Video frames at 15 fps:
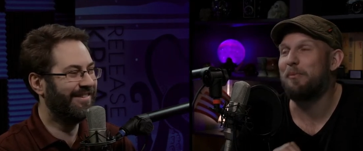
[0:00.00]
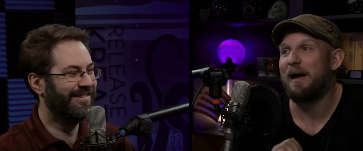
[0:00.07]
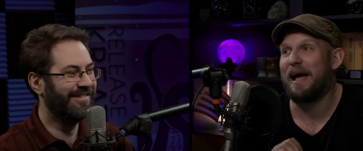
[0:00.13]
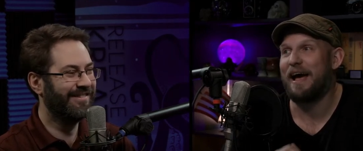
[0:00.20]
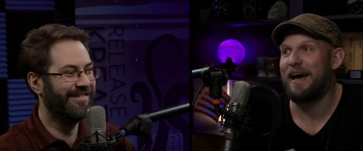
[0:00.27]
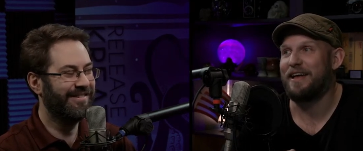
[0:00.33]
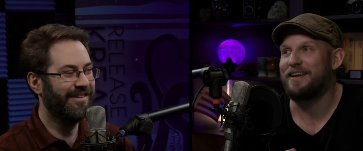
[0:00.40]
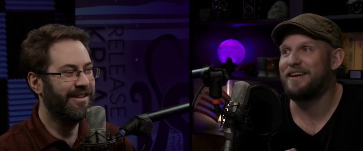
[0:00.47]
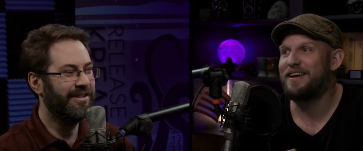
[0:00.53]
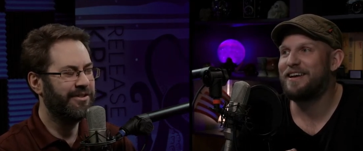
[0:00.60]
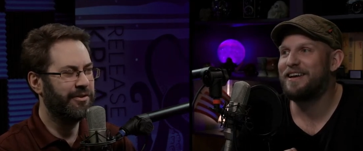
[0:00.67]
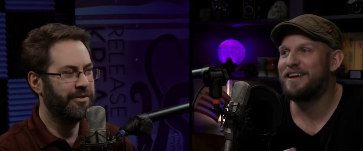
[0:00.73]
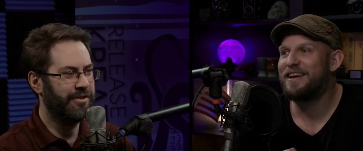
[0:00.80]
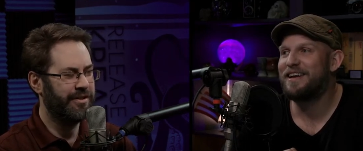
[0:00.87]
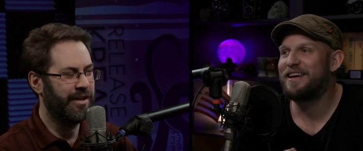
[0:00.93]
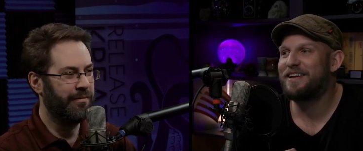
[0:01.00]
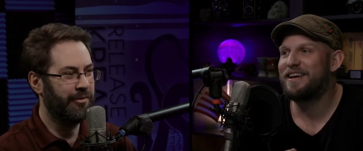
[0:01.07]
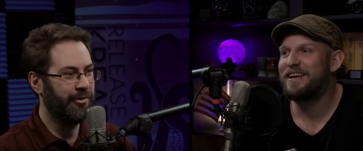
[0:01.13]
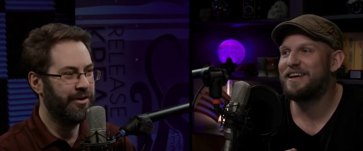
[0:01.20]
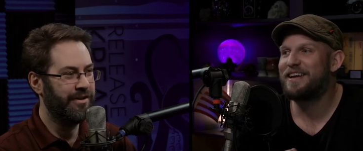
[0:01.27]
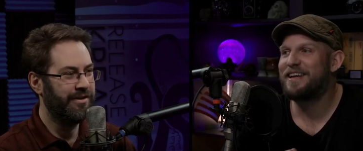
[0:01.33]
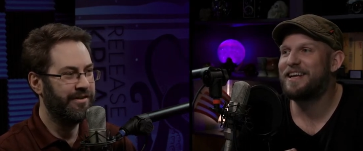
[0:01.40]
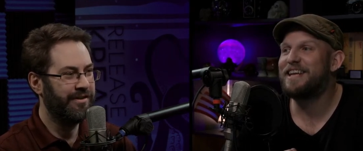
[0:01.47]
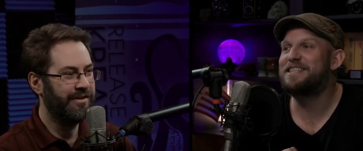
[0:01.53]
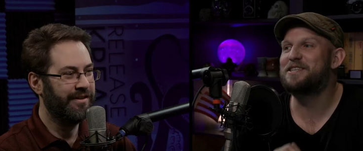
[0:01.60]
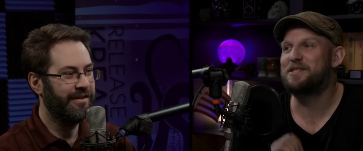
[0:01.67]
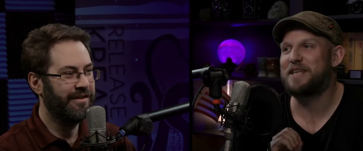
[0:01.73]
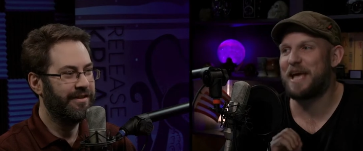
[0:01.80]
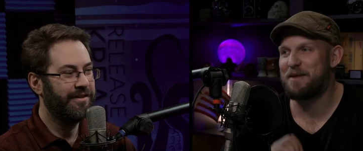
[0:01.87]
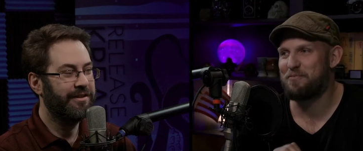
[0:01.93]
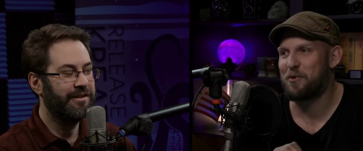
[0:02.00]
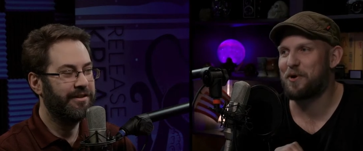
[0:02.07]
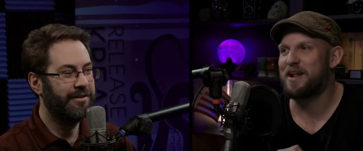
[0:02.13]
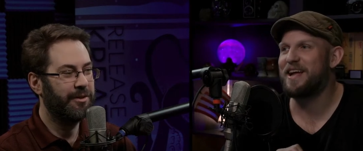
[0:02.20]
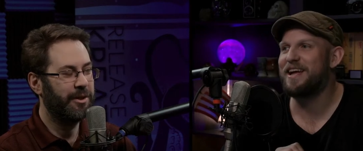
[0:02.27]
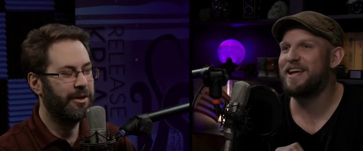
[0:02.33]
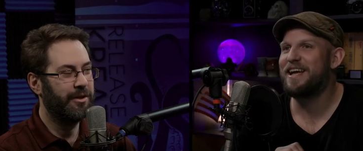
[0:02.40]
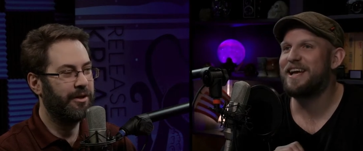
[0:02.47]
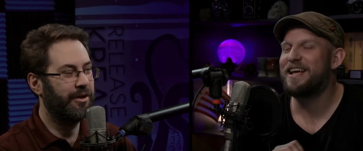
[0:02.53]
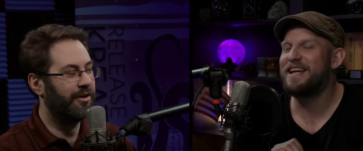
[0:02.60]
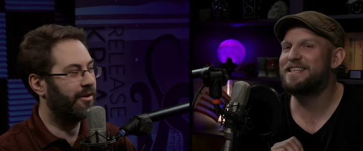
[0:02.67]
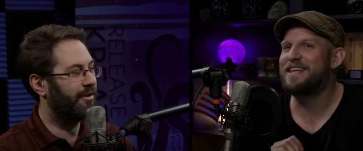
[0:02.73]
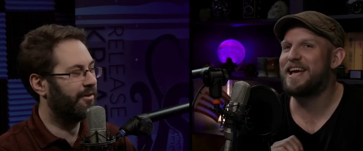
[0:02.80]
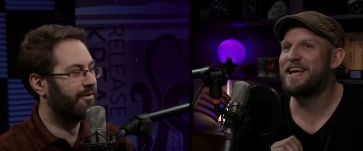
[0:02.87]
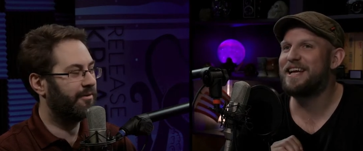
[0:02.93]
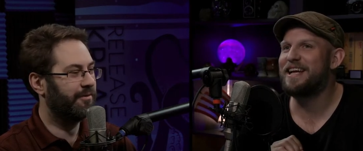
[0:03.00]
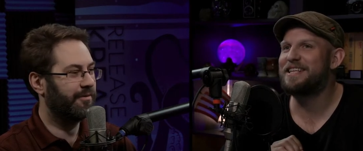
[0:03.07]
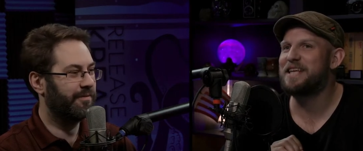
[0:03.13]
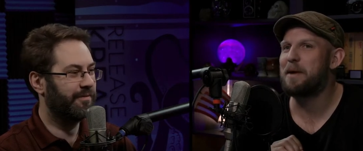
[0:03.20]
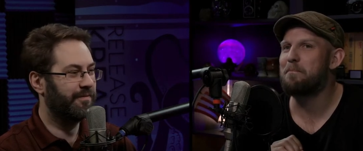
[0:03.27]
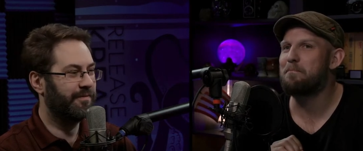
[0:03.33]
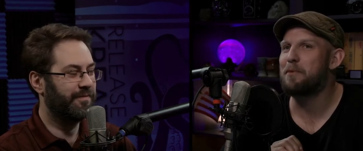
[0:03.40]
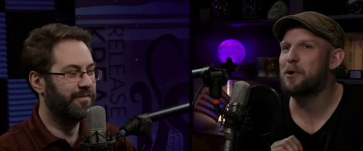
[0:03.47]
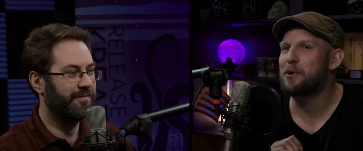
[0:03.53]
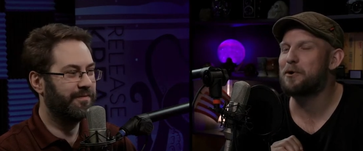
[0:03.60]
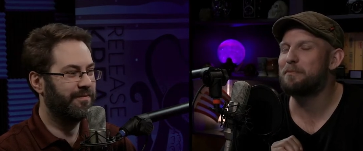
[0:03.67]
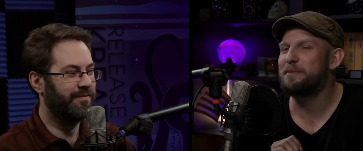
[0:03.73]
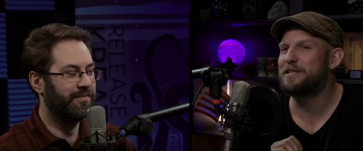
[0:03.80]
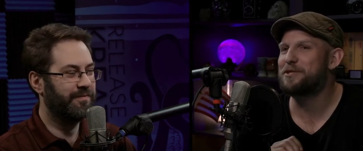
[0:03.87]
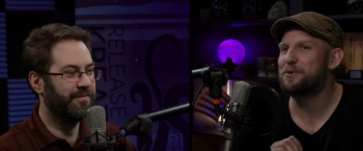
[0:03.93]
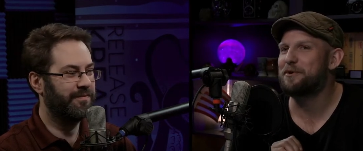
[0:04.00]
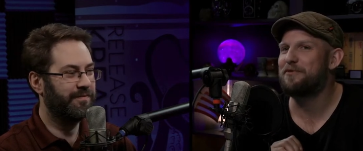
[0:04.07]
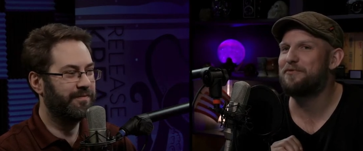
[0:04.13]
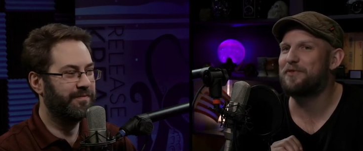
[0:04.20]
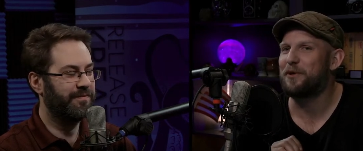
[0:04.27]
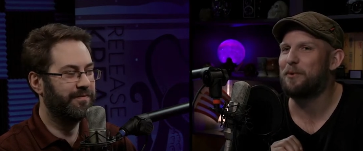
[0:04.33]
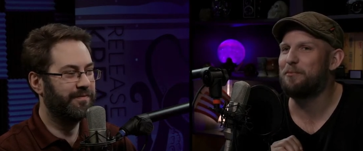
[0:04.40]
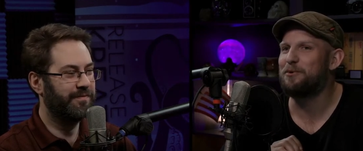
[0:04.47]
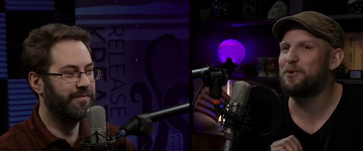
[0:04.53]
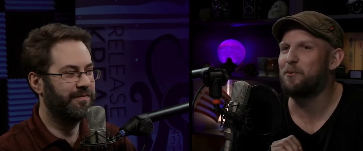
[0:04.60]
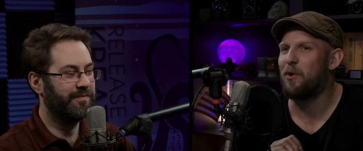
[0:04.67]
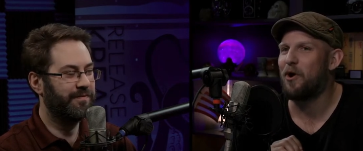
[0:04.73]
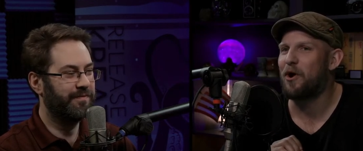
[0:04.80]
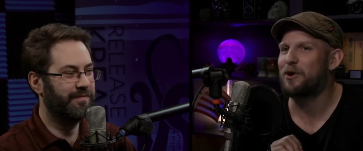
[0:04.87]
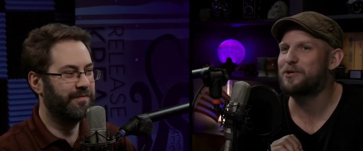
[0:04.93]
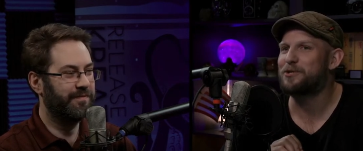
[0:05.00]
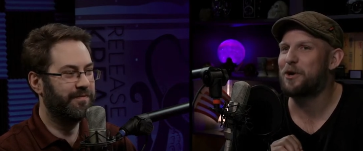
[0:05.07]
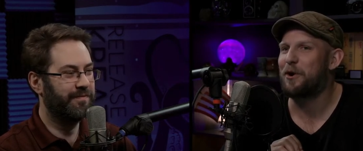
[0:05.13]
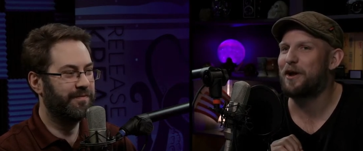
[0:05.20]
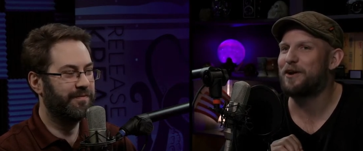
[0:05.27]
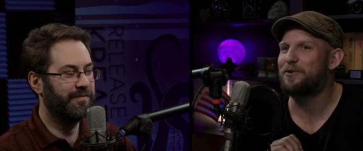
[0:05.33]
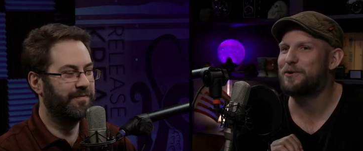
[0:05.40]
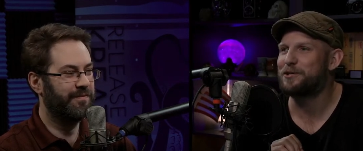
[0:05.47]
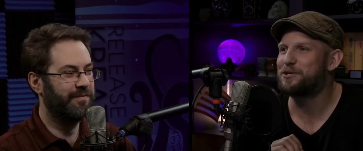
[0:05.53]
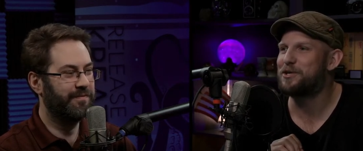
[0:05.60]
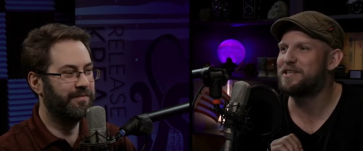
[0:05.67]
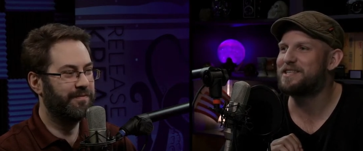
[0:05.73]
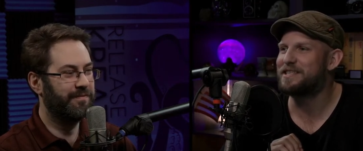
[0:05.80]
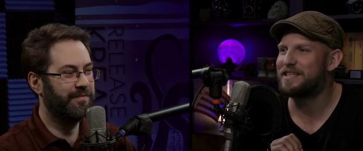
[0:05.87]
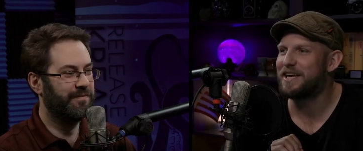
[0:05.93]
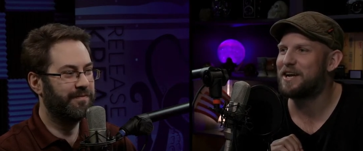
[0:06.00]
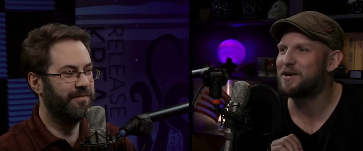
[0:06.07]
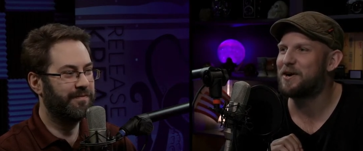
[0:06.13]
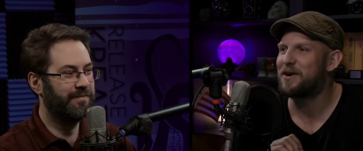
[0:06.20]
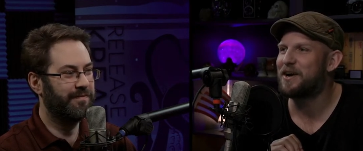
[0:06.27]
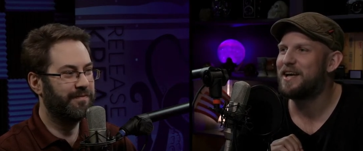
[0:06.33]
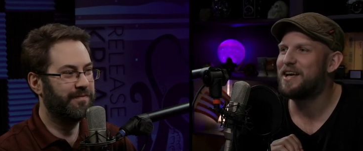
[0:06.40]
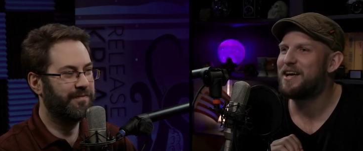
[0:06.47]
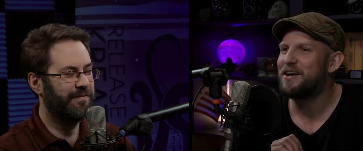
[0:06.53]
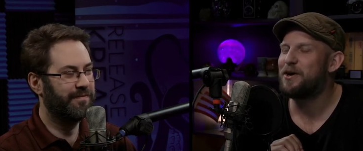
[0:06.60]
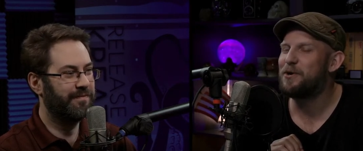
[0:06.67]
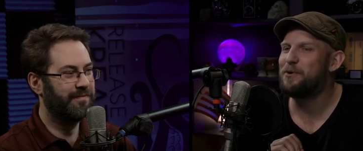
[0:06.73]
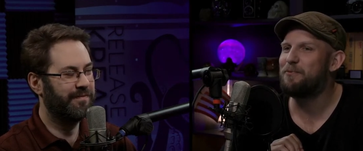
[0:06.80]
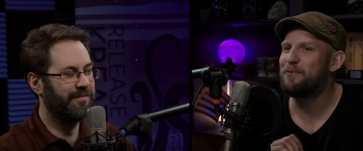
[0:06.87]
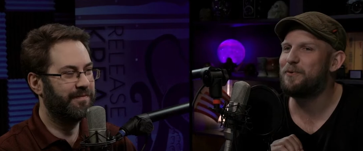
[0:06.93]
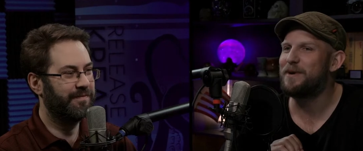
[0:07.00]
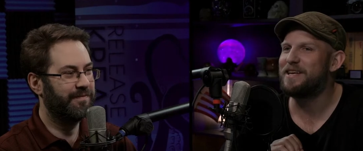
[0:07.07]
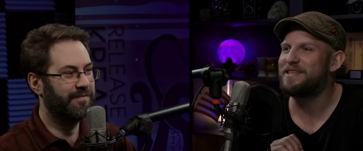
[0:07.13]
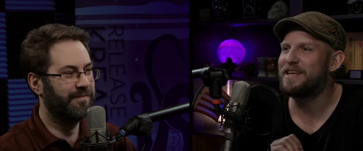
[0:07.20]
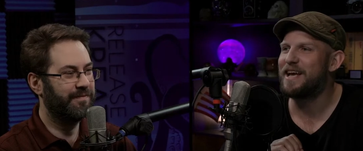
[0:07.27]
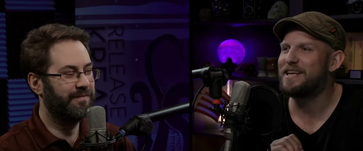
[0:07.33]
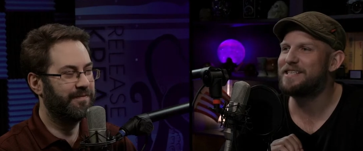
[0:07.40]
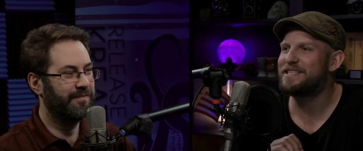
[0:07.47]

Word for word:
Speaker 1: bad. So it's skateboarding.
Speaker 2: It's a skateboarding. It's a it's a murder mystery film noir starring Christian Slater, who is a